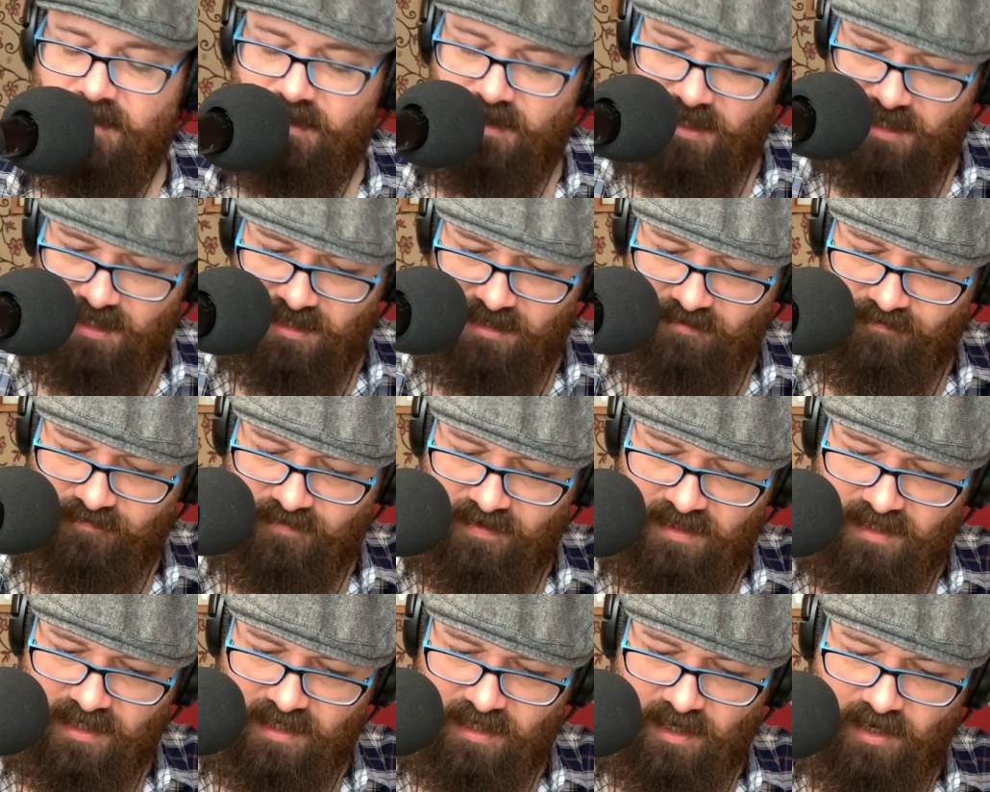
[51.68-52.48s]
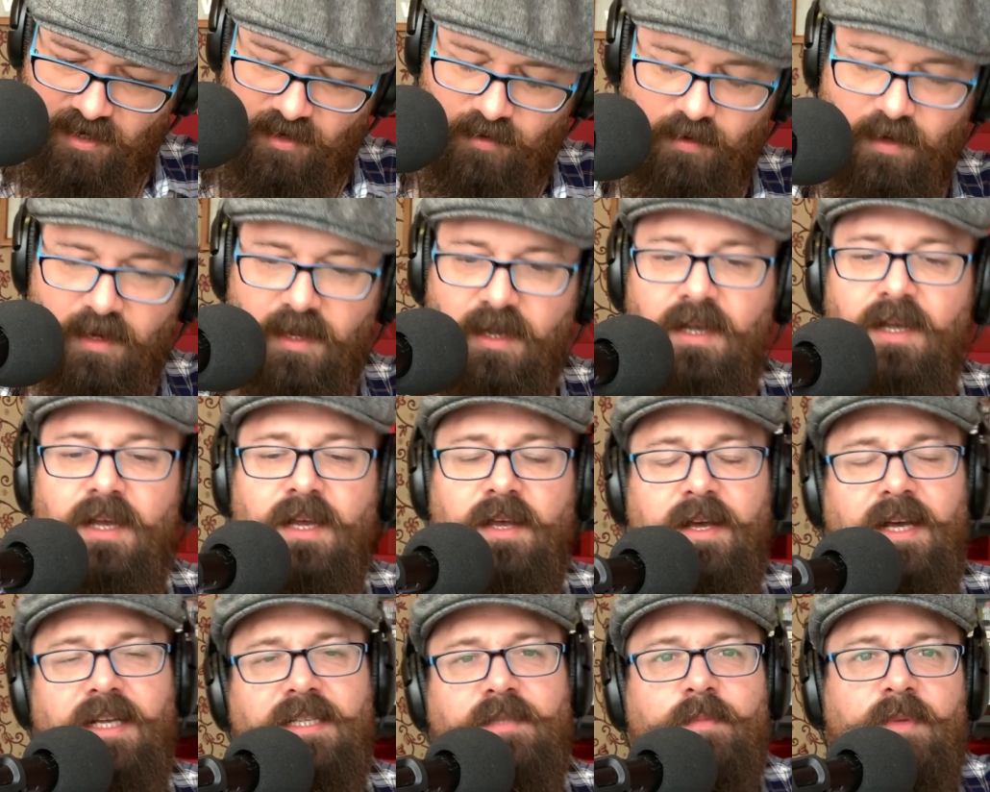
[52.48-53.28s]
in the video,
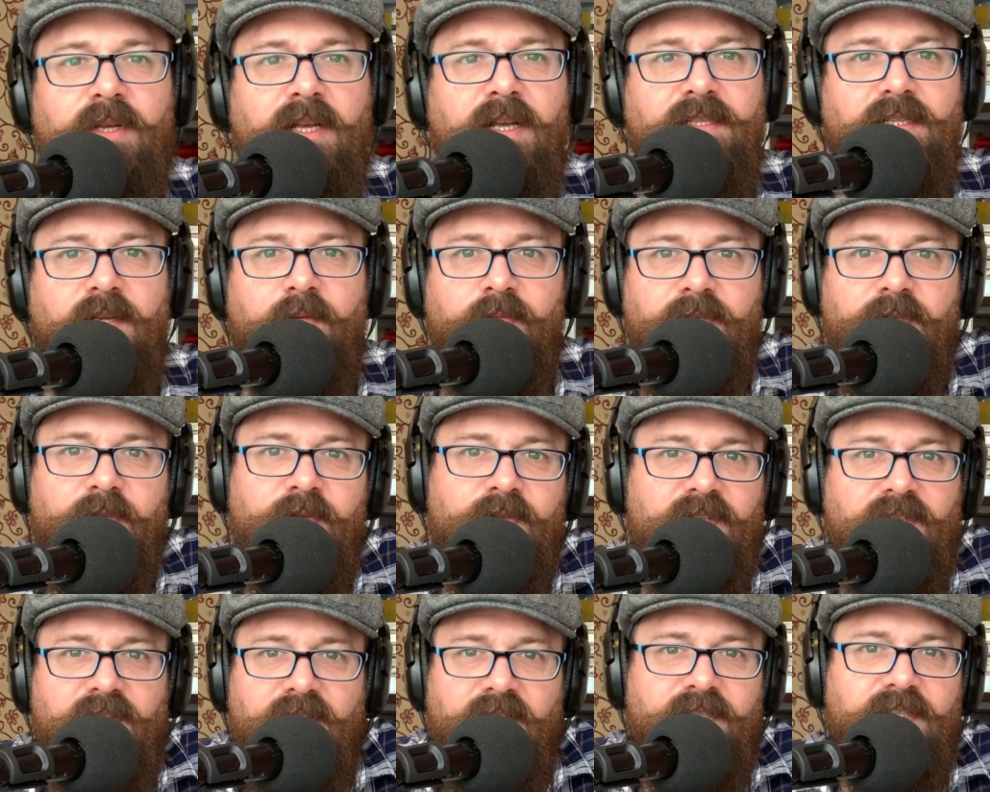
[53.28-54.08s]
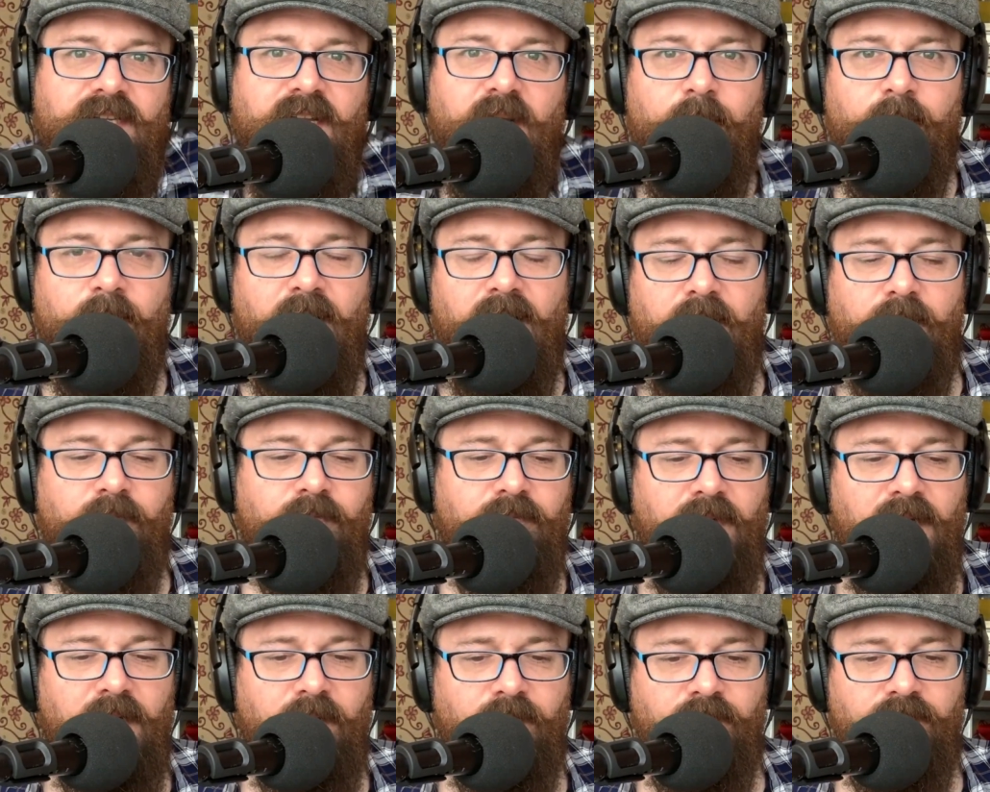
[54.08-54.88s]
that's because I'm new to this. I'm
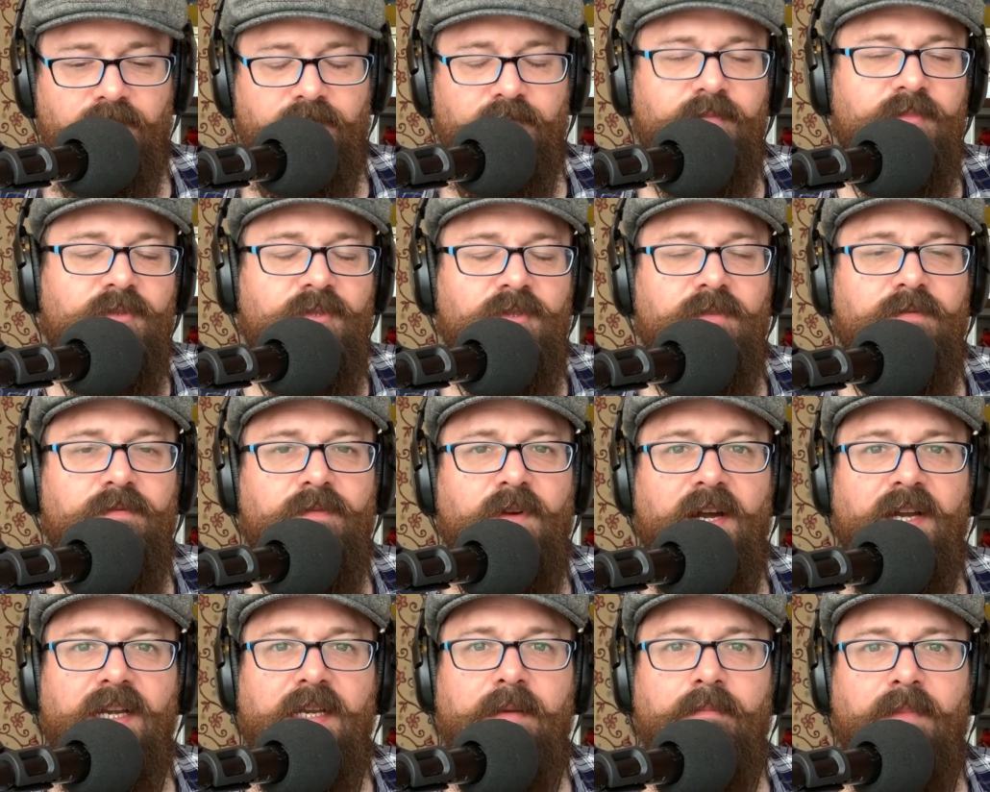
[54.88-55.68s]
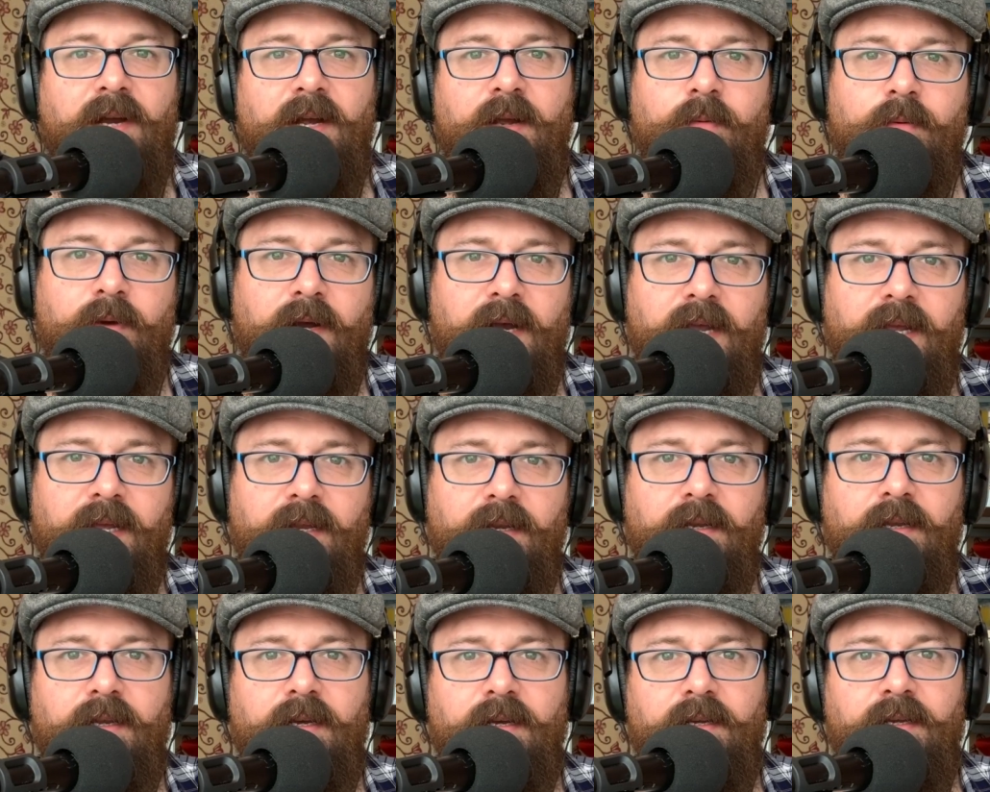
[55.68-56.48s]
sort of finding my way
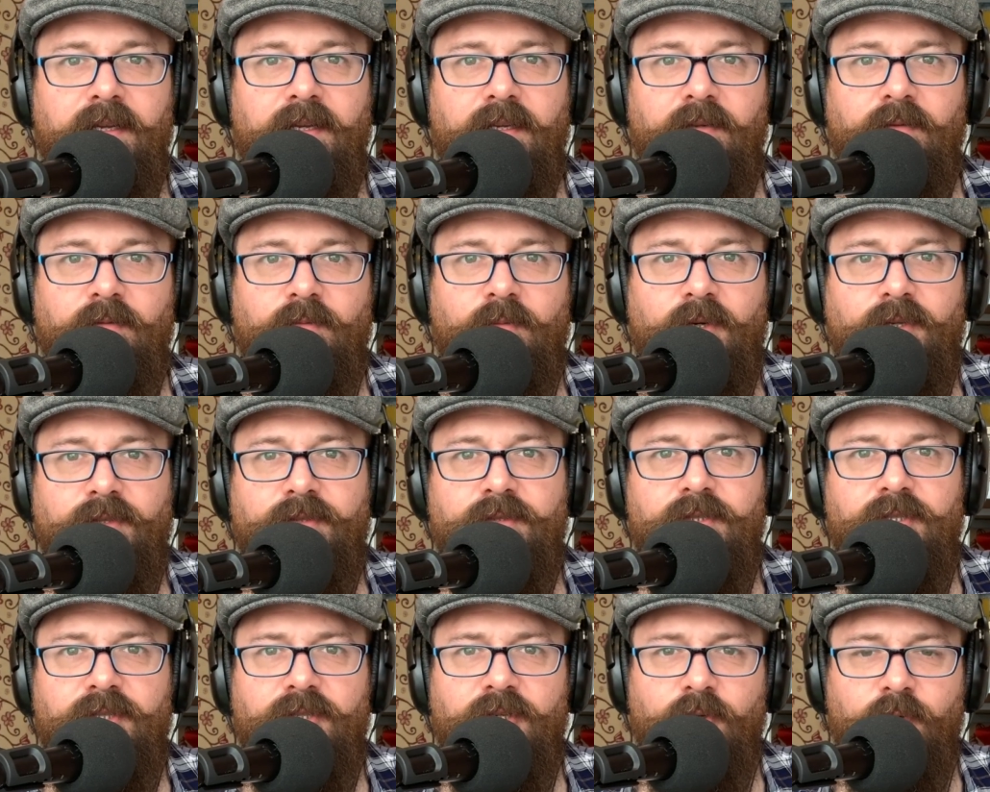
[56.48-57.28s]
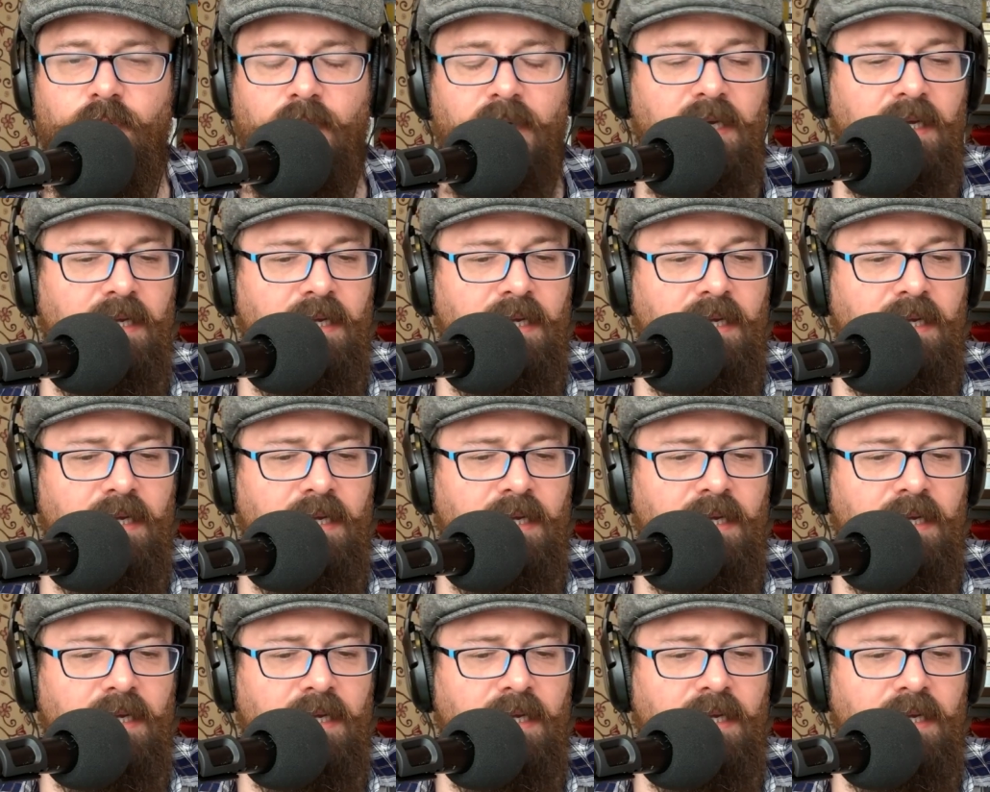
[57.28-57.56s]
and learning what to do.